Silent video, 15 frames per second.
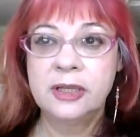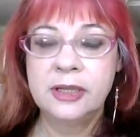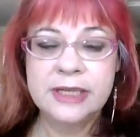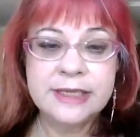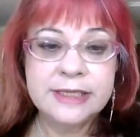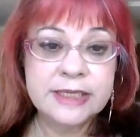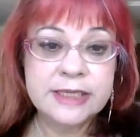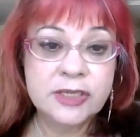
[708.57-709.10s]

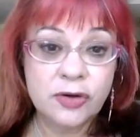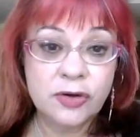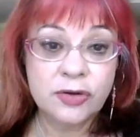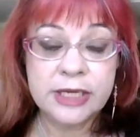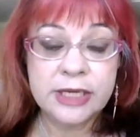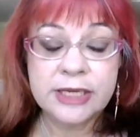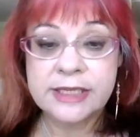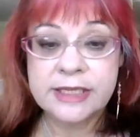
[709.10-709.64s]
This is
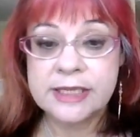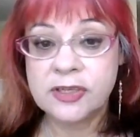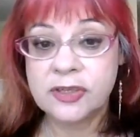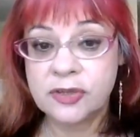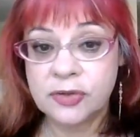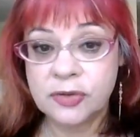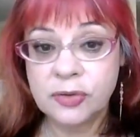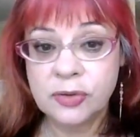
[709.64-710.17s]
not easy to
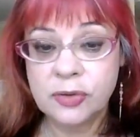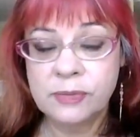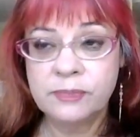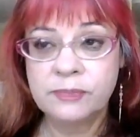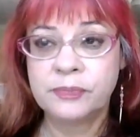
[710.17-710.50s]
do